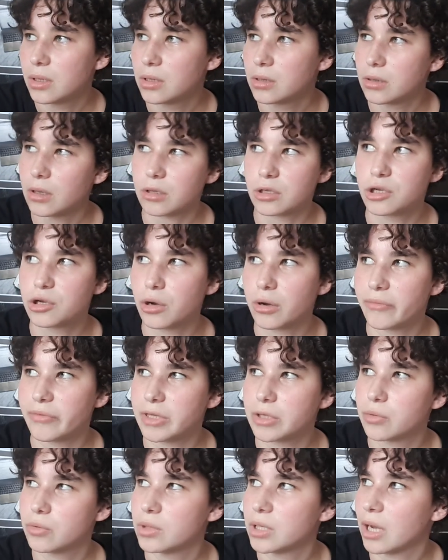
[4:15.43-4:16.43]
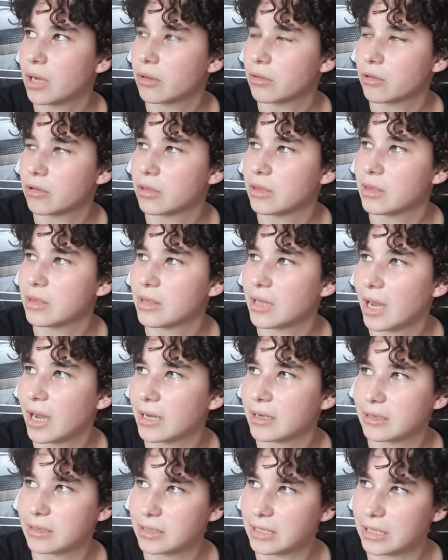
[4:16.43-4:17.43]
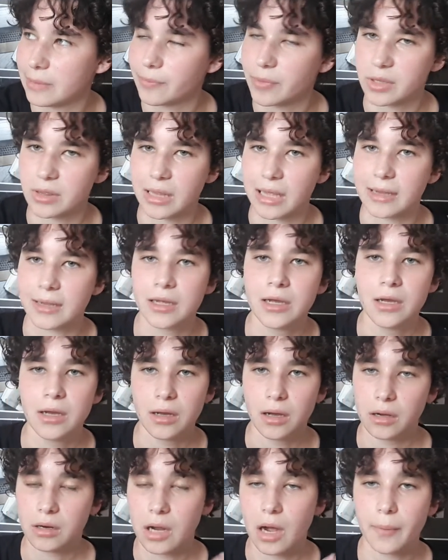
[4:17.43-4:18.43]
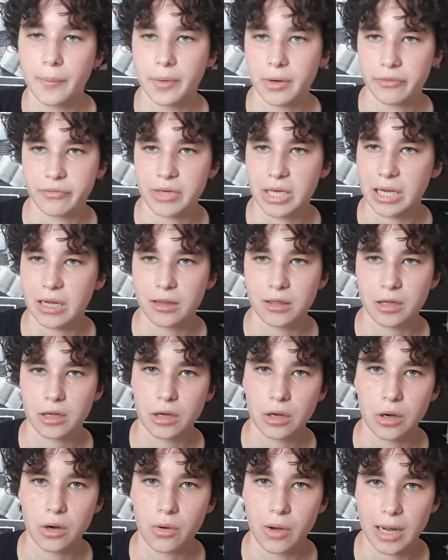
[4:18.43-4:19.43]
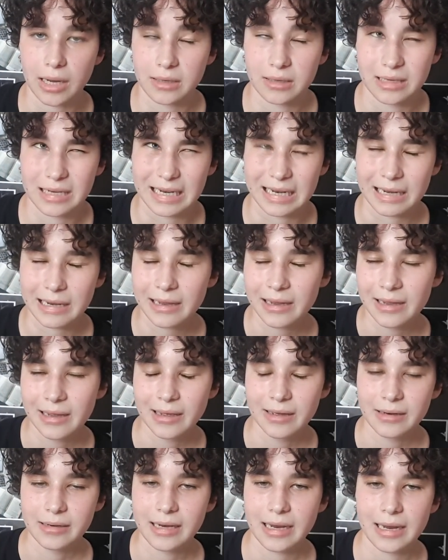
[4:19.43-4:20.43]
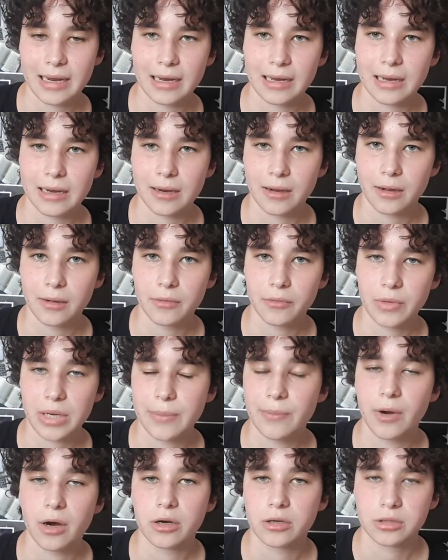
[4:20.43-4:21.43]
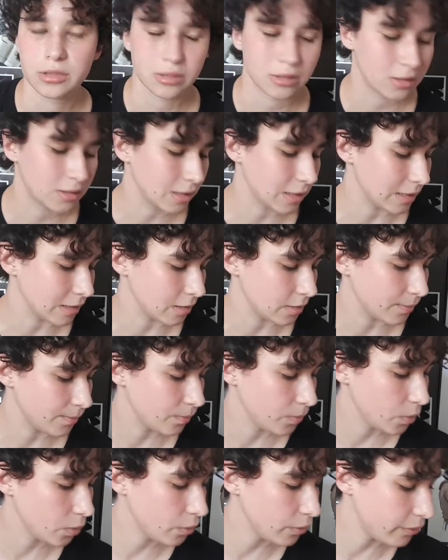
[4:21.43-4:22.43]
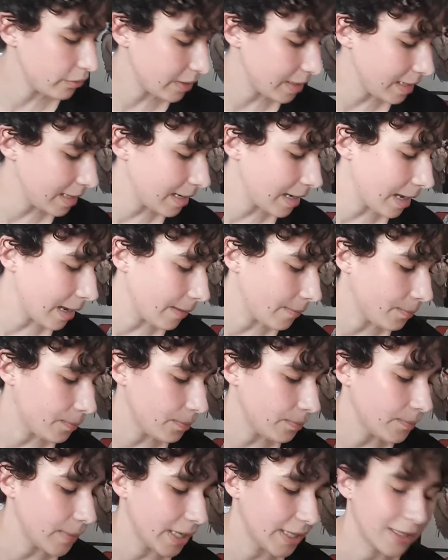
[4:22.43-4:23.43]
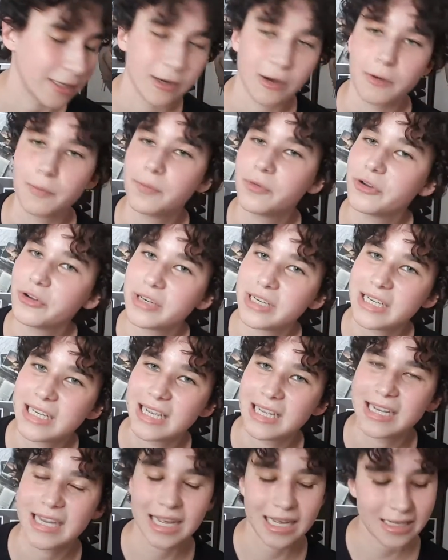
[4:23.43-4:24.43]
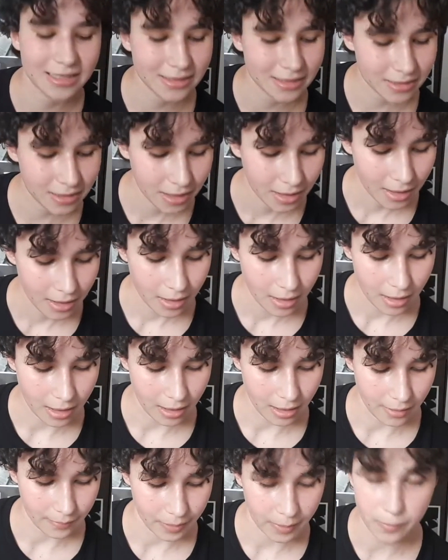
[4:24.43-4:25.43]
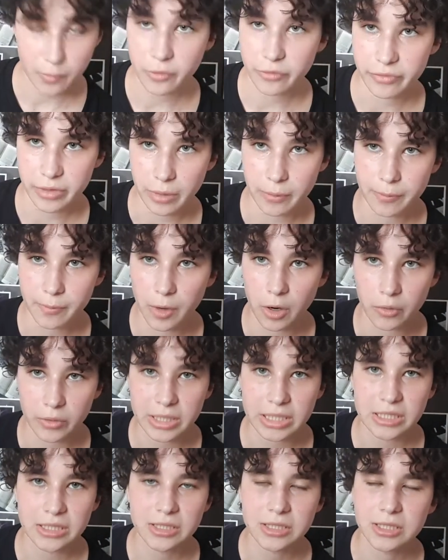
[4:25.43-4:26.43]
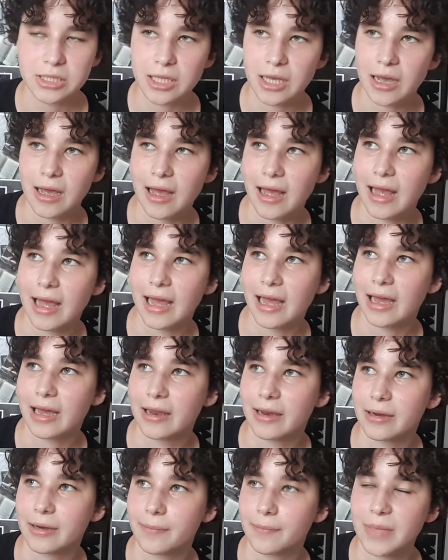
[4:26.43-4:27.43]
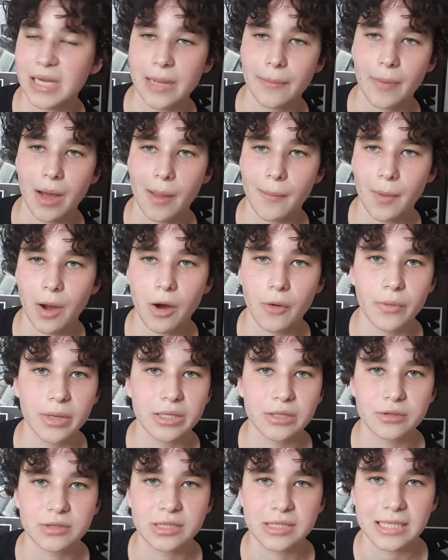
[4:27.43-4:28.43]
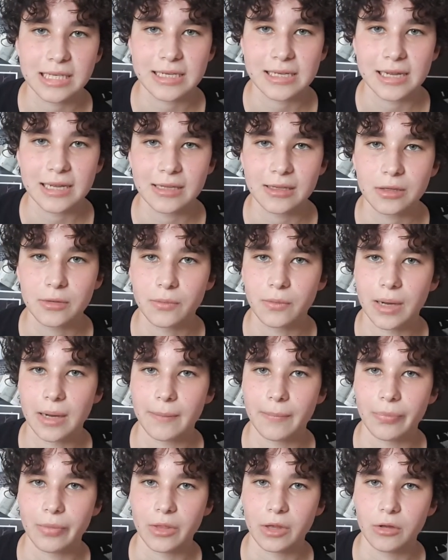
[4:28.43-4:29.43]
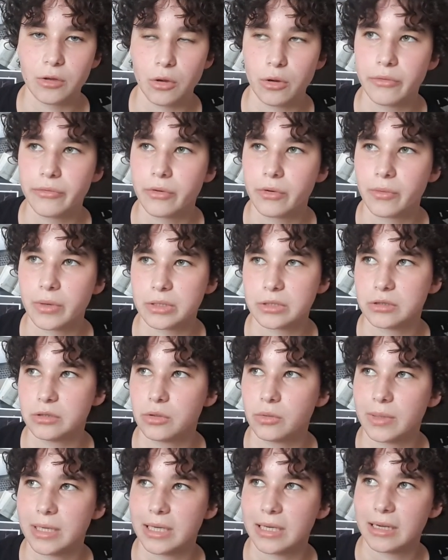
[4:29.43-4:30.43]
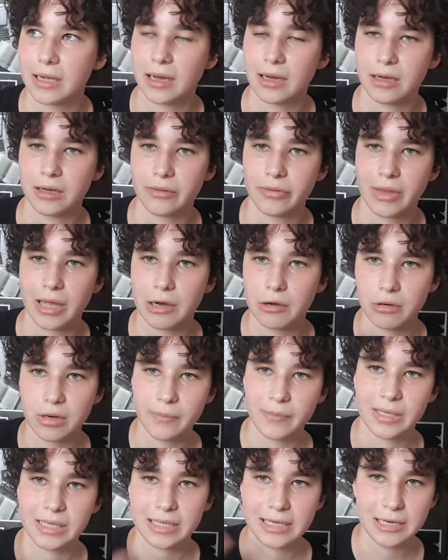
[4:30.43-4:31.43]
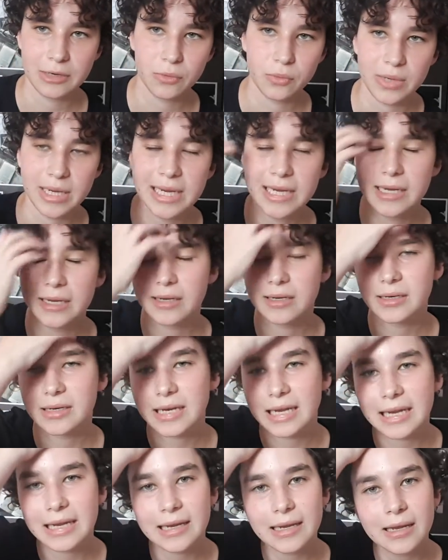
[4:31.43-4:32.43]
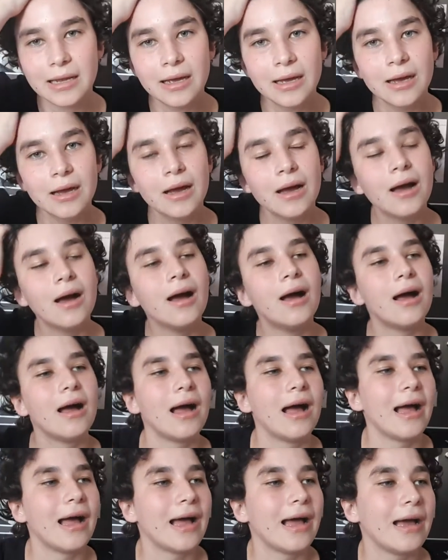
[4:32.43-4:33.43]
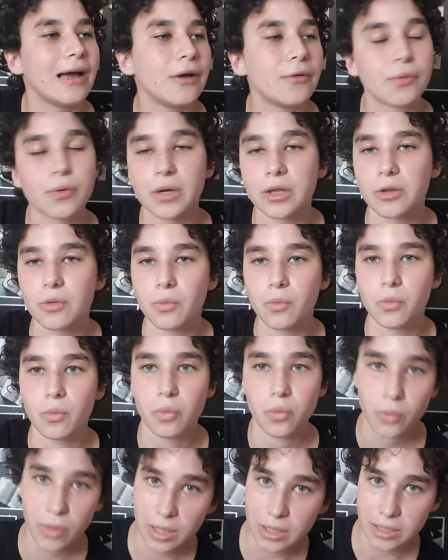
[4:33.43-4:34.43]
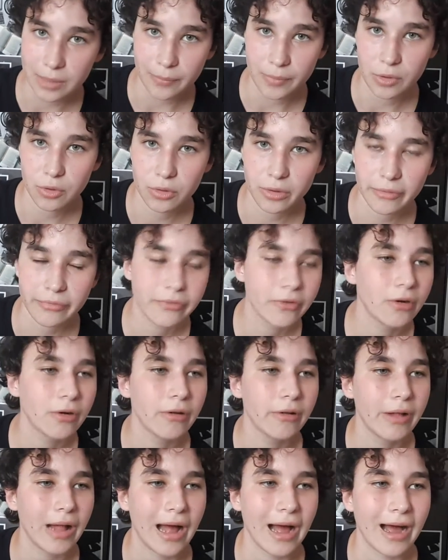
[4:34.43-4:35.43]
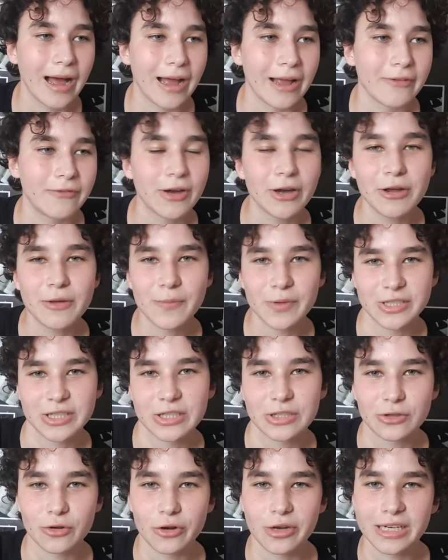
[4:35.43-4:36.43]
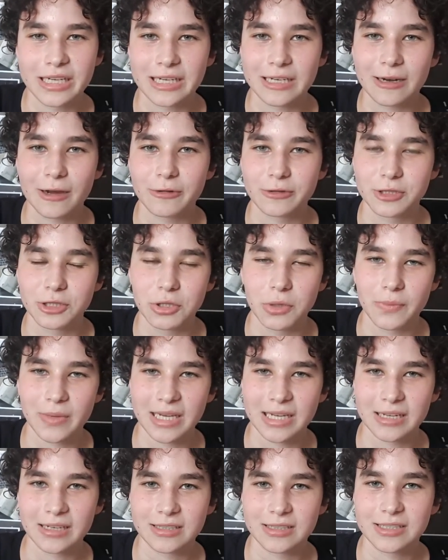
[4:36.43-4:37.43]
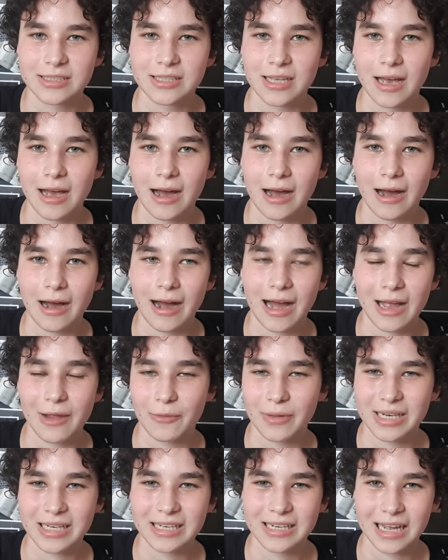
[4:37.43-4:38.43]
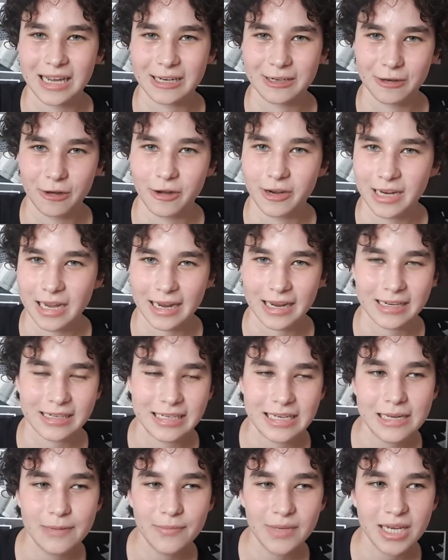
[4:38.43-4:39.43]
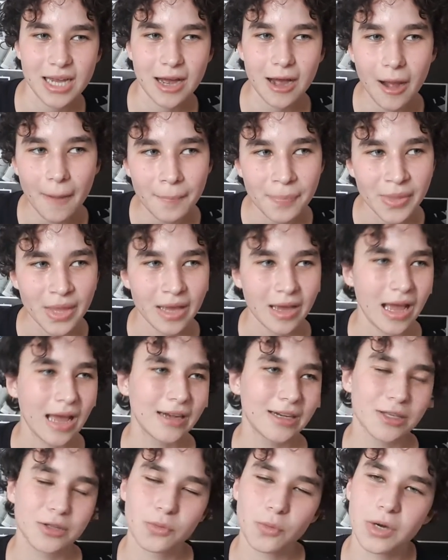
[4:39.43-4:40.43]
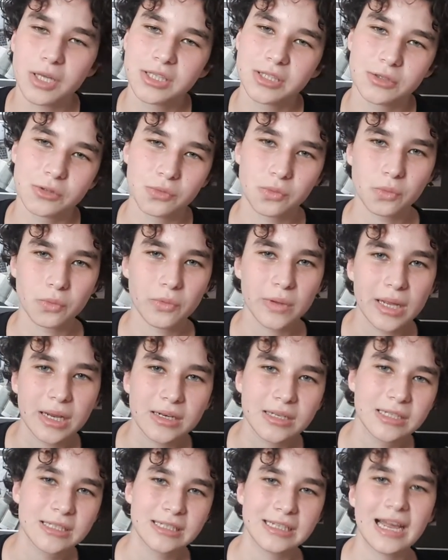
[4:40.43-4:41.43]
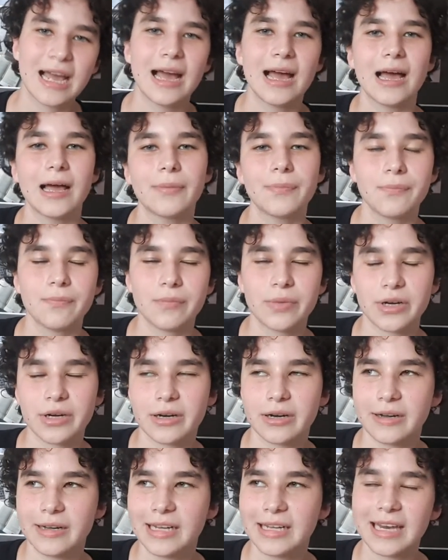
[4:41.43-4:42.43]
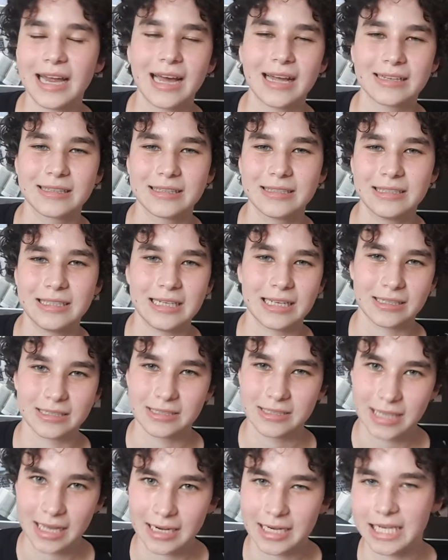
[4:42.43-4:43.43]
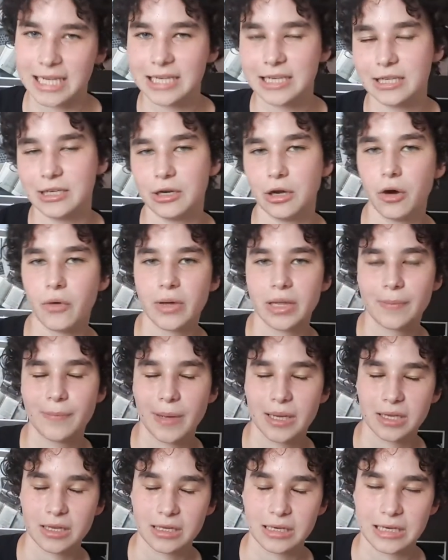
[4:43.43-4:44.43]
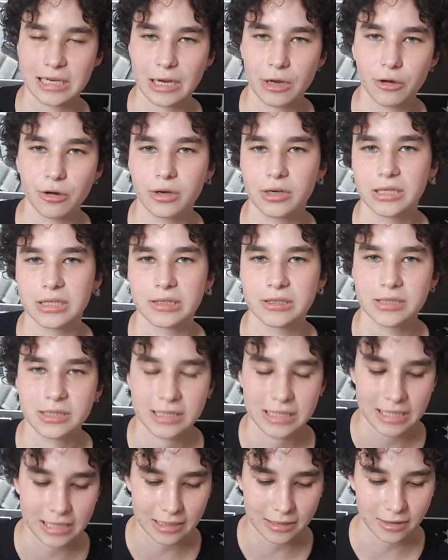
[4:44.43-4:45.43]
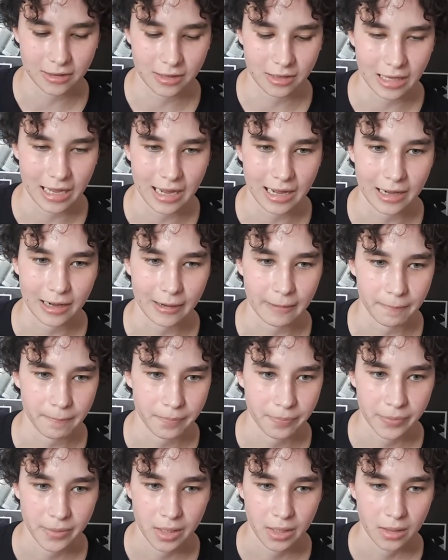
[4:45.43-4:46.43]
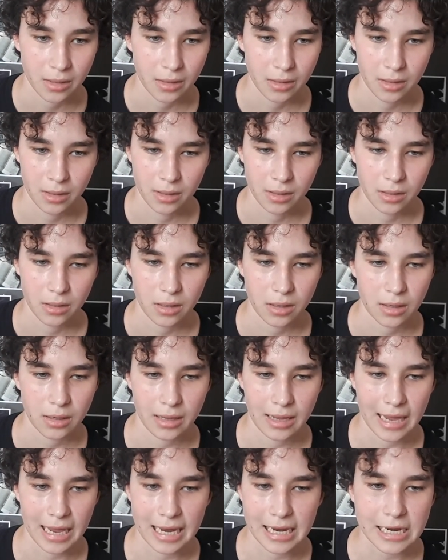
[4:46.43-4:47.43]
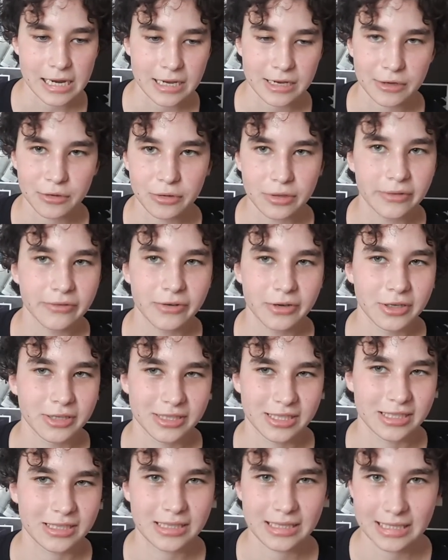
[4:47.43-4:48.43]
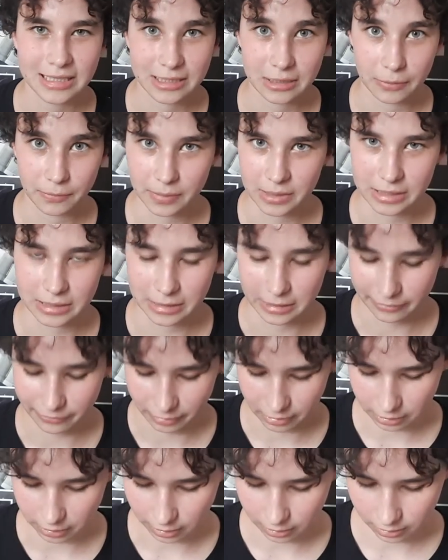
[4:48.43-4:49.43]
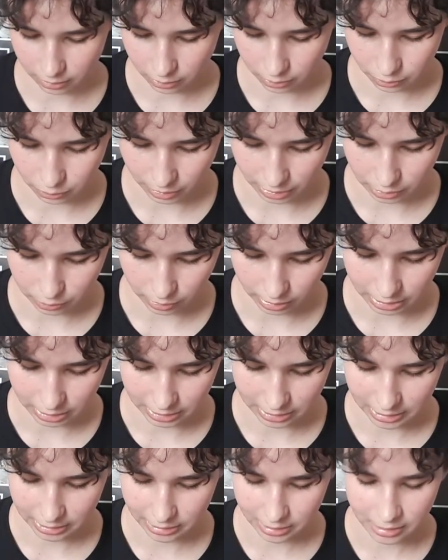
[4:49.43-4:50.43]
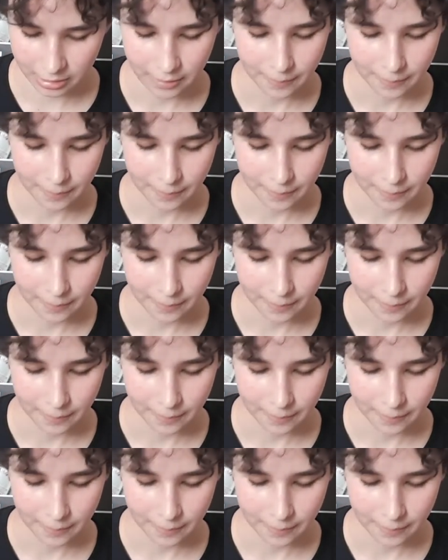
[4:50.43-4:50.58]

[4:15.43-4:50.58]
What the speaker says: not sure if it's 2019, but like a couple of years ago, I think they remastered his movie and made it all pretty again. The movie of Maurice, and me and my mom went to see it when Leuven was doing an LGBT week thing. It was really beautiful. I very much enjoyed it also because I really like dark academia, and this wasn't really that, but it had the aesthetic, you know, especially the earlier scenes at a university. Completely forgot which one it is.